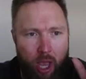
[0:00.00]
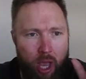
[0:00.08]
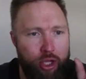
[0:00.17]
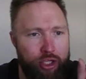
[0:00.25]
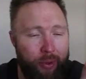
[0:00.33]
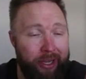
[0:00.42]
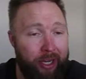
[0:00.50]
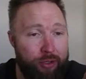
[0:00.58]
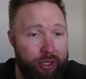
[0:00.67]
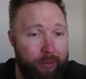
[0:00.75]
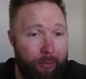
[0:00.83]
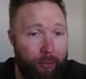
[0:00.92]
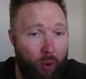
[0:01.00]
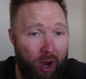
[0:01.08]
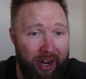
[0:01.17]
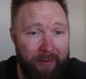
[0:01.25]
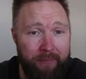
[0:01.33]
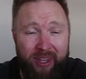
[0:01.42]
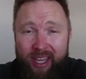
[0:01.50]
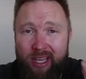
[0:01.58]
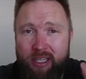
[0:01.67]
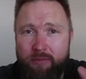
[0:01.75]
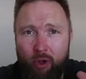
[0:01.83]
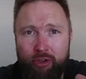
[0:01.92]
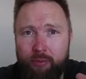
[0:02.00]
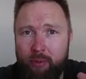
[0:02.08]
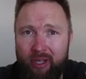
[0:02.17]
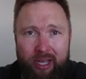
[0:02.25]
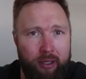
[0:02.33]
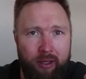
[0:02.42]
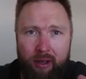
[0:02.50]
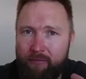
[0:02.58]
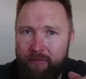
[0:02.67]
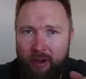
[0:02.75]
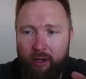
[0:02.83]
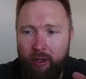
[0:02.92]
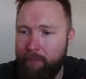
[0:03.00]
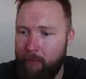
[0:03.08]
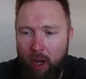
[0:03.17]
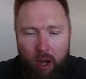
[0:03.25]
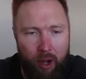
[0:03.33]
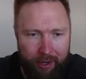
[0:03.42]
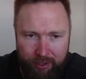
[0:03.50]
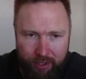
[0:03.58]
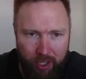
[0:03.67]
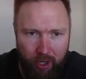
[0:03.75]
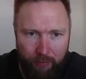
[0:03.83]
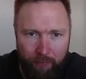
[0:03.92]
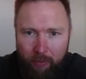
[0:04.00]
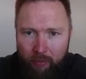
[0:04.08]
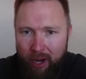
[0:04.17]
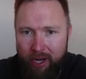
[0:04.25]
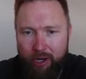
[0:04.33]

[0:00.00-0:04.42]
So income stream number one is multiple income funnel on its own, right?